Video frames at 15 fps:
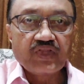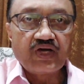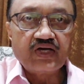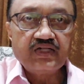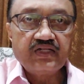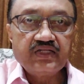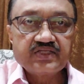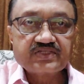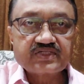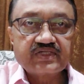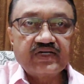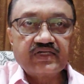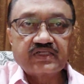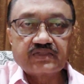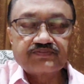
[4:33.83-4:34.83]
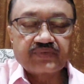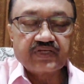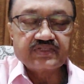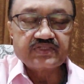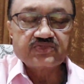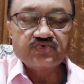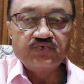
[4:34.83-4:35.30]
unlisted
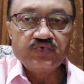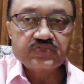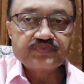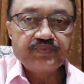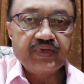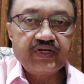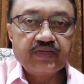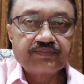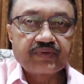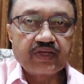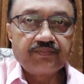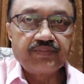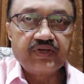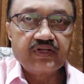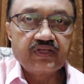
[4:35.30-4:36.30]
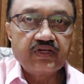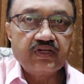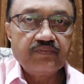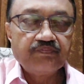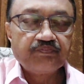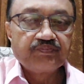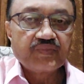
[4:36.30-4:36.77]
enterprises whose paid up capital
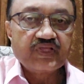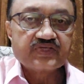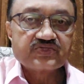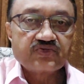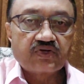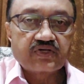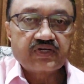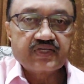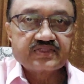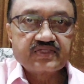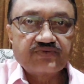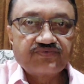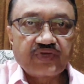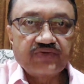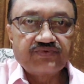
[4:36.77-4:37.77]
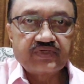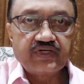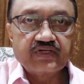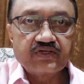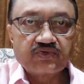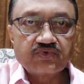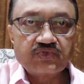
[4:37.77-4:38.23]
is not less than
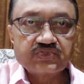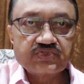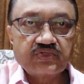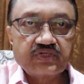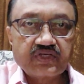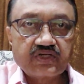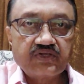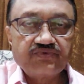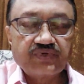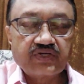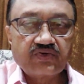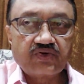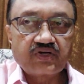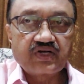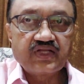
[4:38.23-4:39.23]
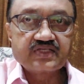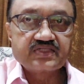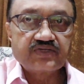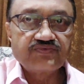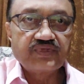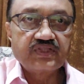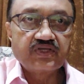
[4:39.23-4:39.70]
500 crores or turnover not less
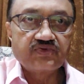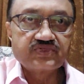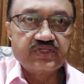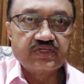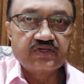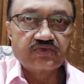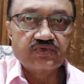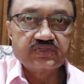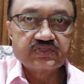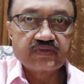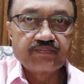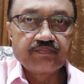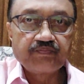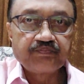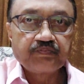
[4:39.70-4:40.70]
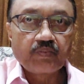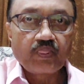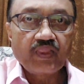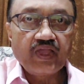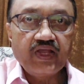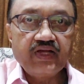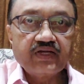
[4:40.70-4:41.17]
than 1000 crores
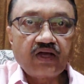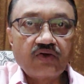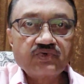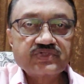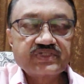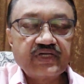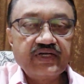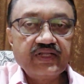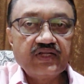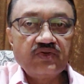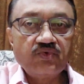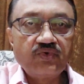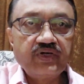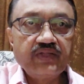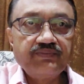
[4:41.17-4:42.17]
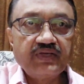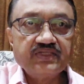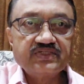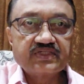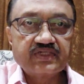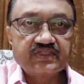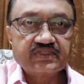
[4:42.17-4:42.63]
and outstanding loan,
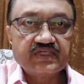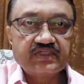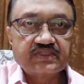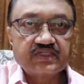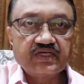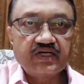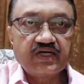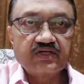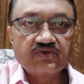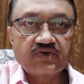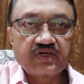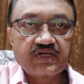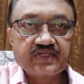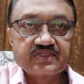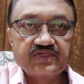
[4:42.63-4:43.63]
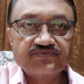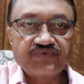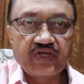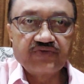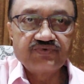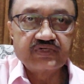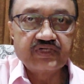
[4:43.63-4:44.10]
debenture, etc. are not less than
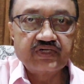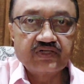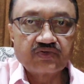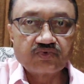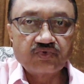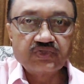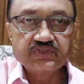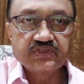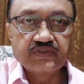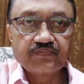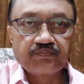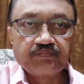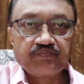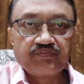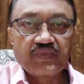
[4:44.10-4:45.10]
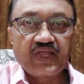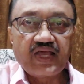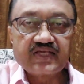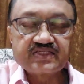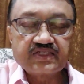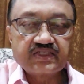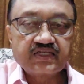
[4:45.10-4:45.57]
500 crores
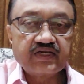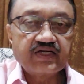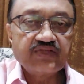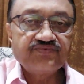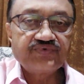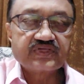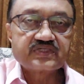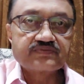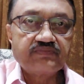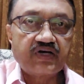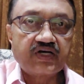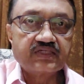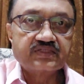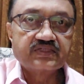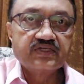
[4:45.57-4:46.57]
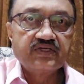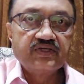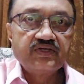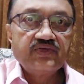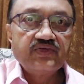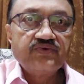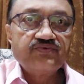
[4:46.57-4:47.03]
as at 31st March
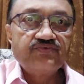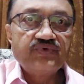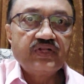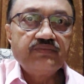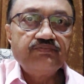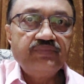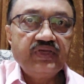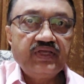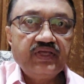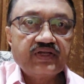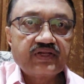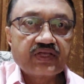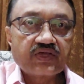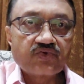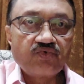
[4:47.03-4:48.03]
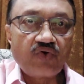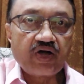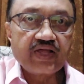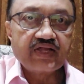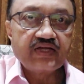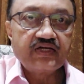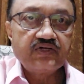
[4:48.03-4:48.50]
will be
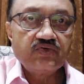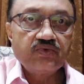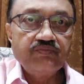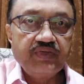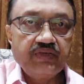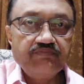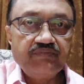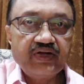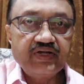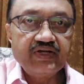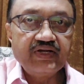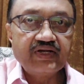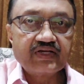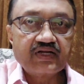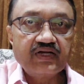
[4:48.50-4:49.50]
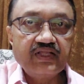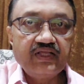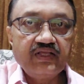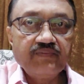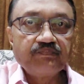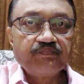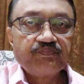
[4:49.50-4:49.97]
required to be
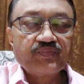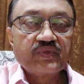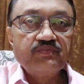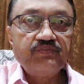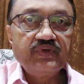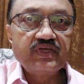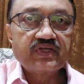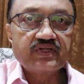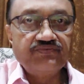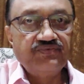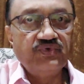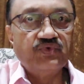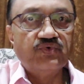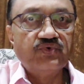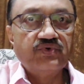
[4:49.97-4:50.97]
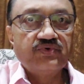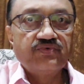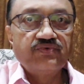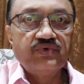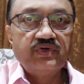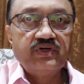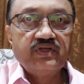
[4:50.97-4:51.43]
mandatorily peer review
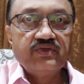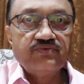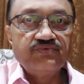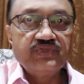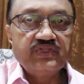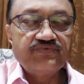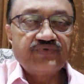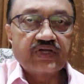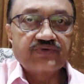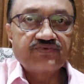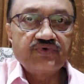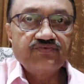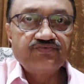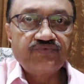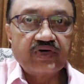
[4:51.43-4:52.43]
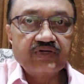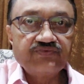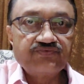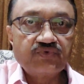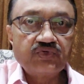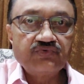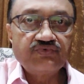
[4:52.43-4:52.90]
with effect from
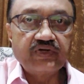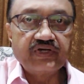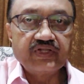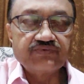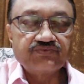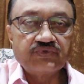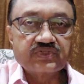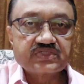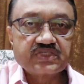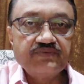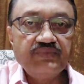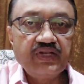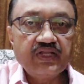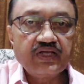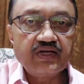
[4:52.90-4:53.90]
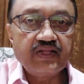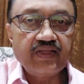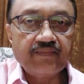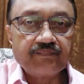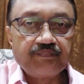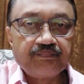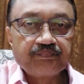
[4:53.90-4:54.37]
1/4/24.
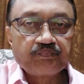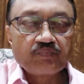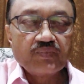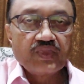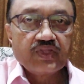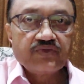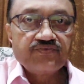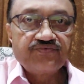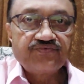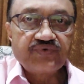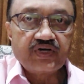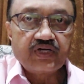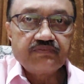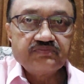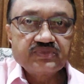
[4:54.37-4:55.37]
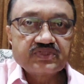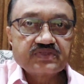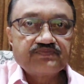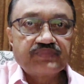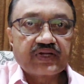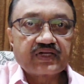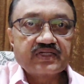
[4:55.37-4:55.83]
Similarly,
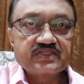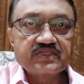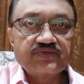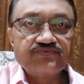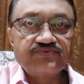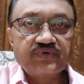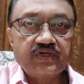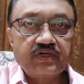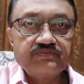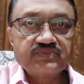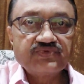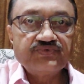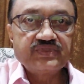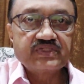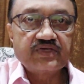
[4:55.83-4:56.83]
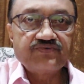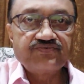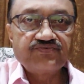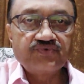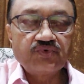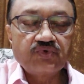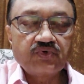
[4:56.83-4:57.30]
practicing firms which
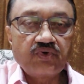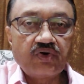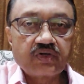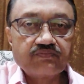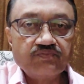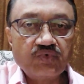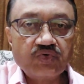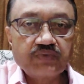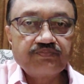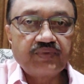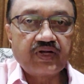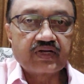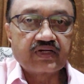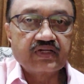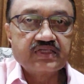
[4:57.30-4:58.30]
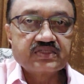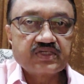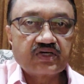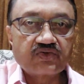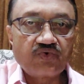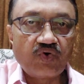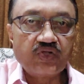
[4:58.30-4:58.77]
have 4 or more partners
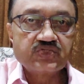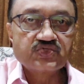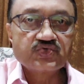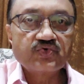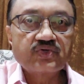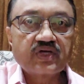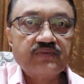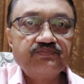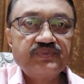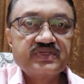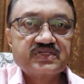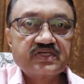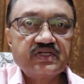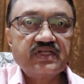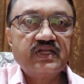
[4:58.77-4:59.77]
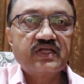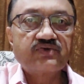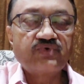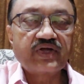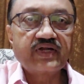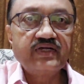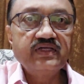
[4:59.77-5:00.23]
are also compulsorily
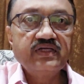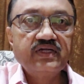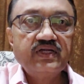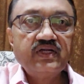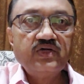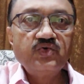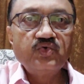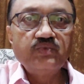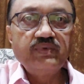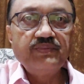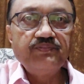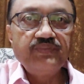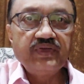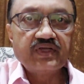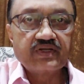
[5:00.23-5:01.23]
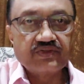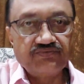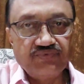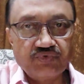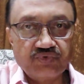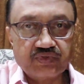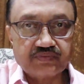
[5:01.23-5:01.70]
required to be peer
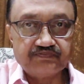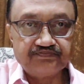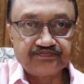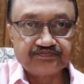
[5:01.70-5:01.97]
reviewed.